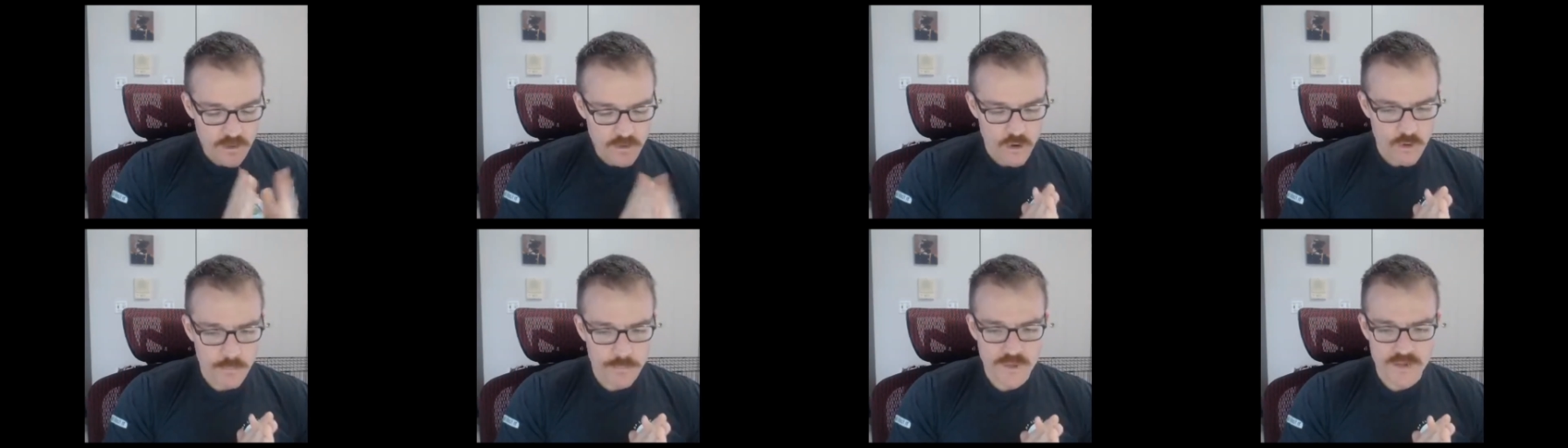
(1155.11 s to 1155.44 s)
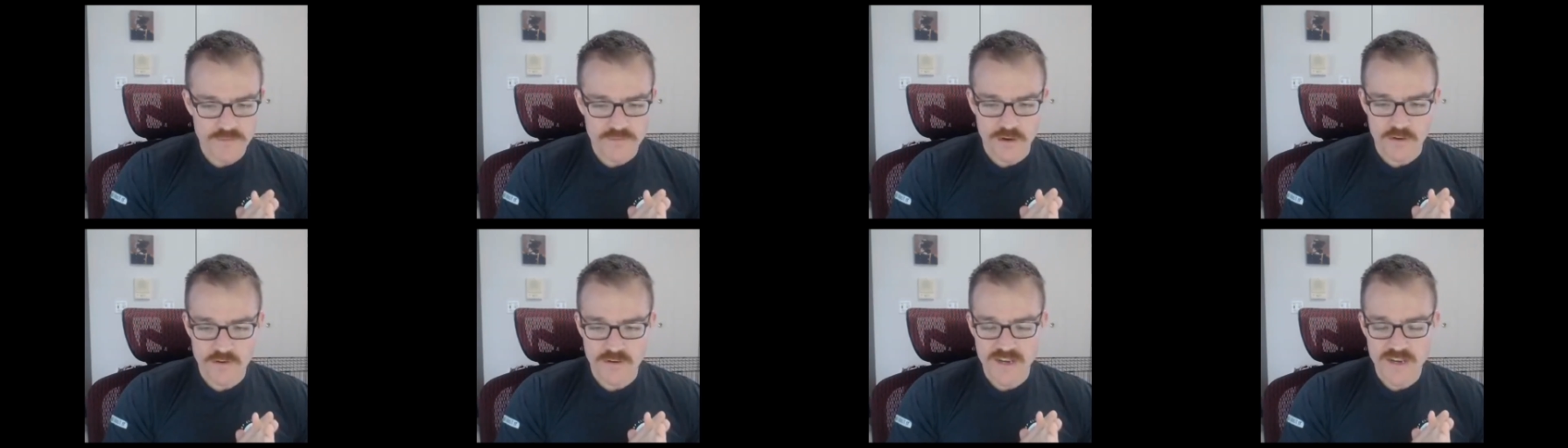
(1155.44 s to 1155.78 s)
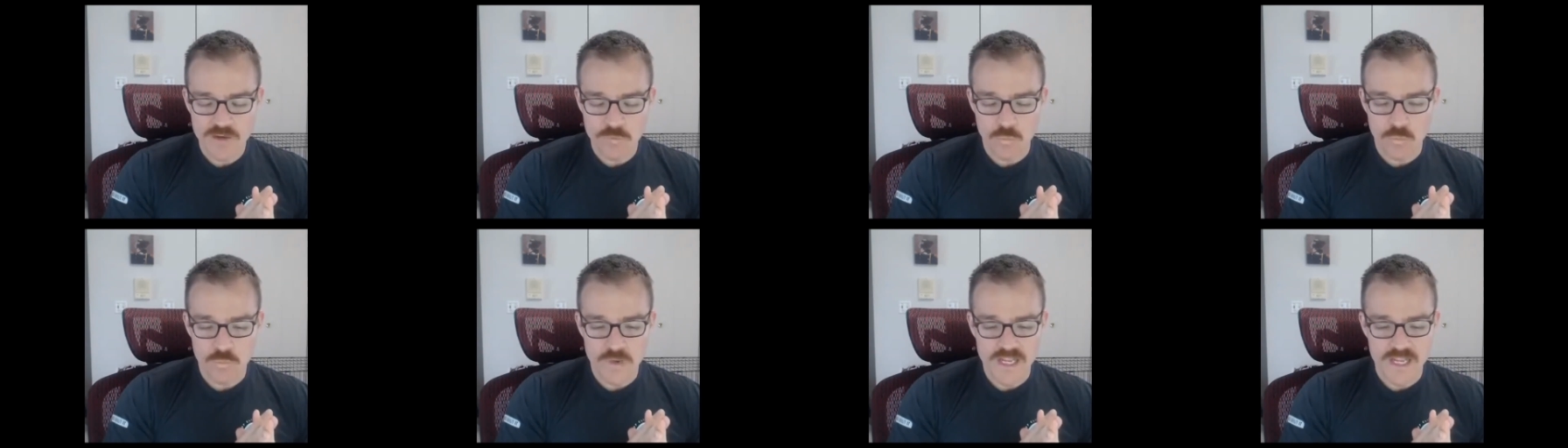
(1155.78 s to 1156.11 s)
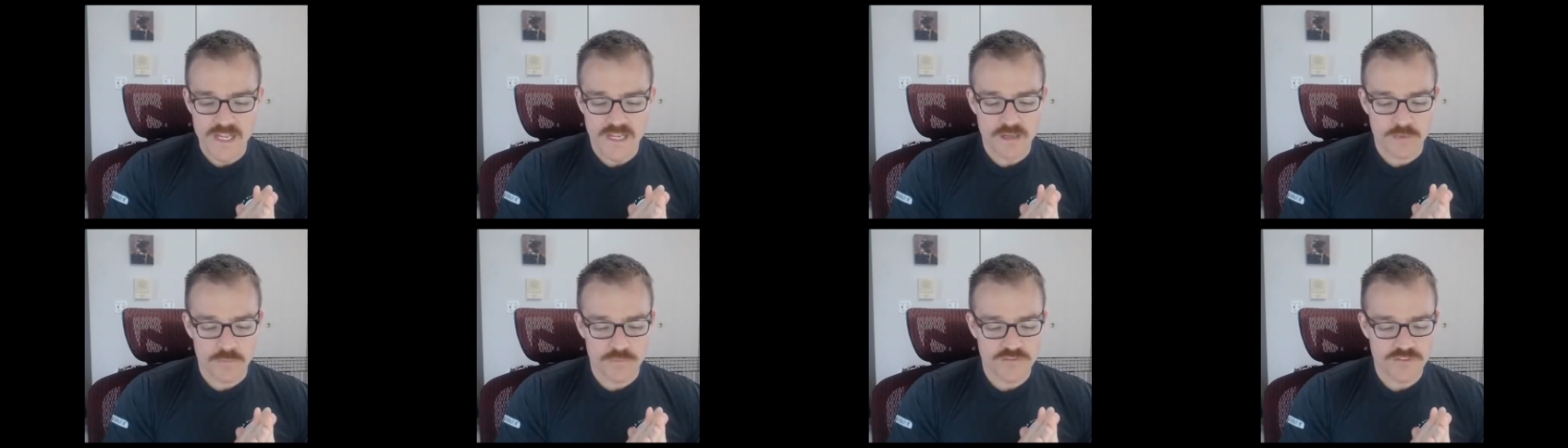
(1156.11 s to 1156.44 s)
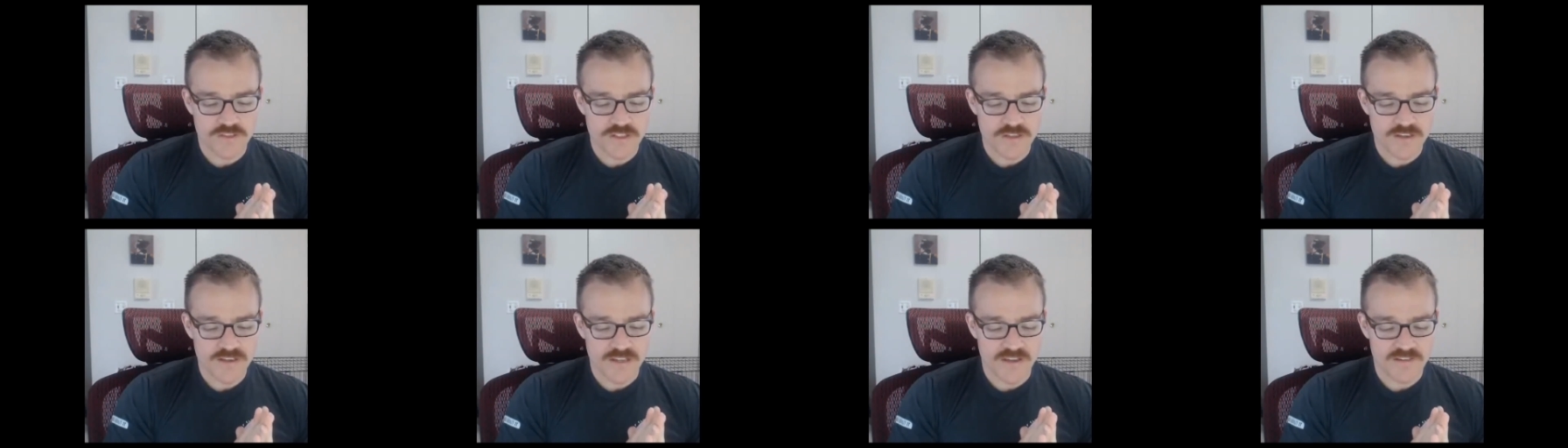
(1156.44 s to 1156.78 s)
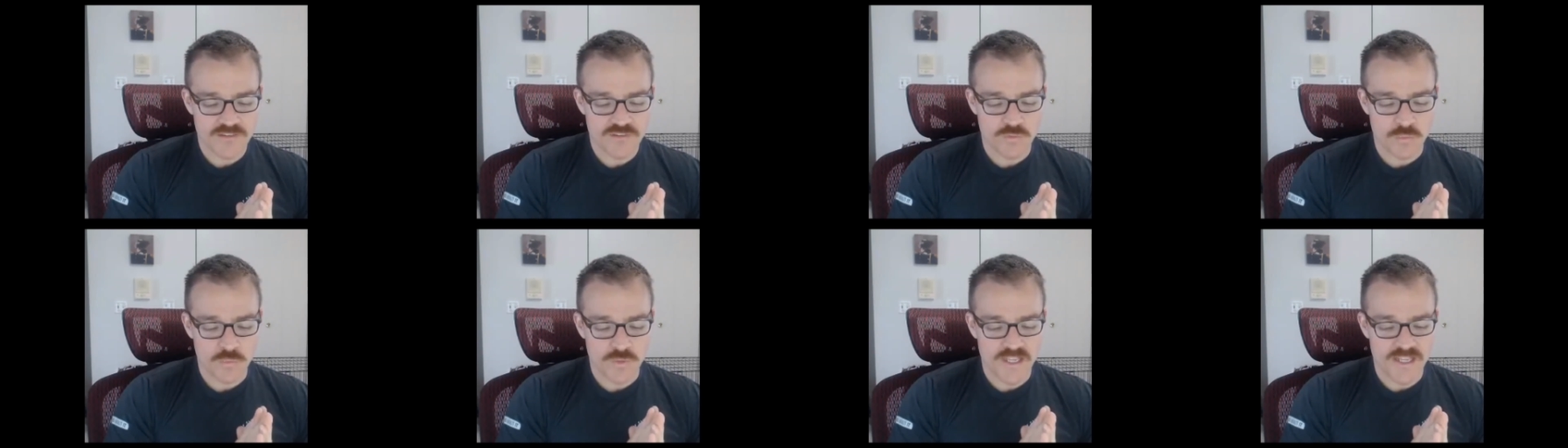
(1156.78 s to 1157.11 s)
Hope you have a great week. we will see you
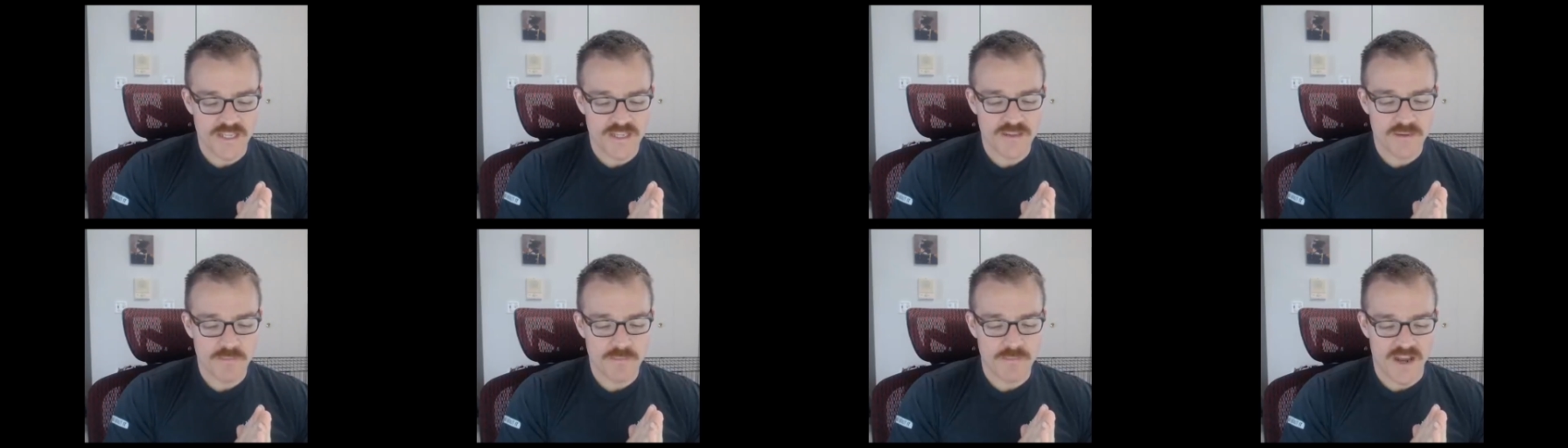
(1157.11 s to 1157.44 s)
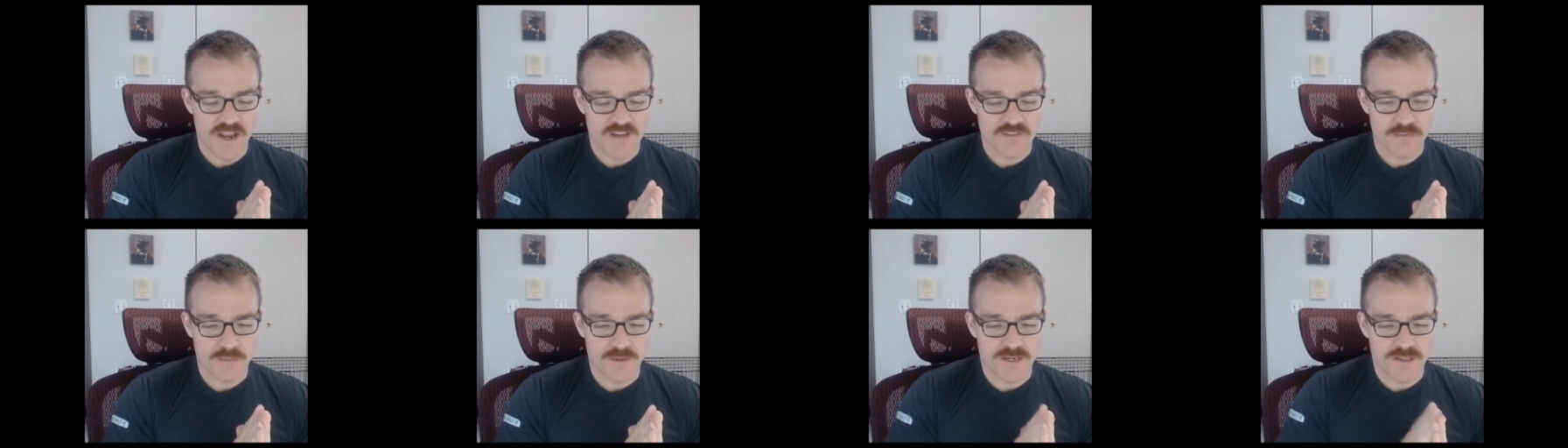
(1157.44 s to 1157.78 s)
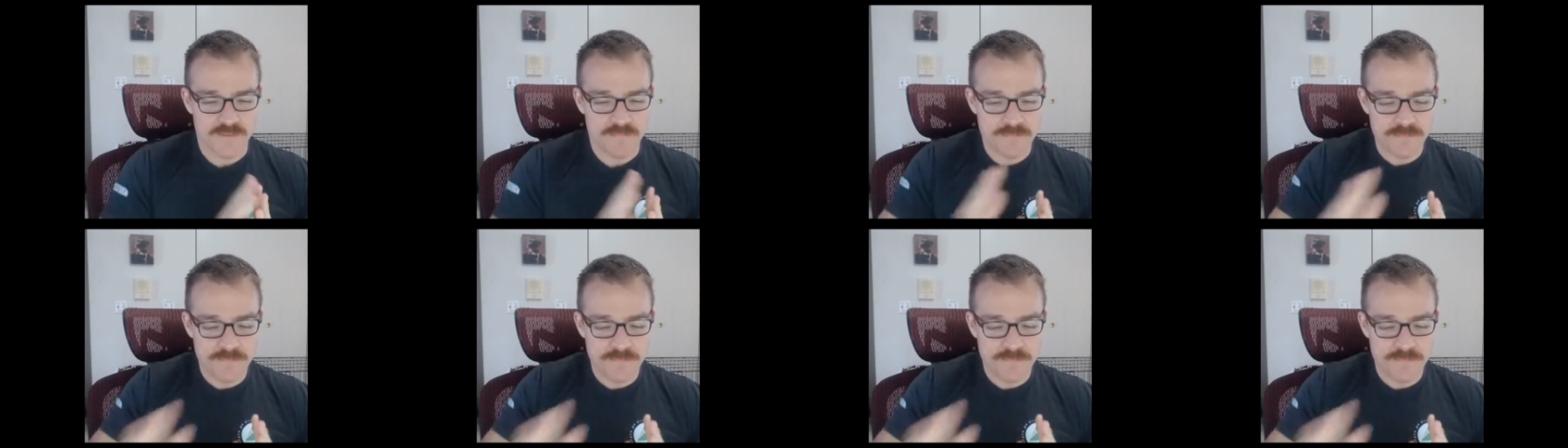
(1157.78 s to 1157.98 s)
next week. Bye everybody.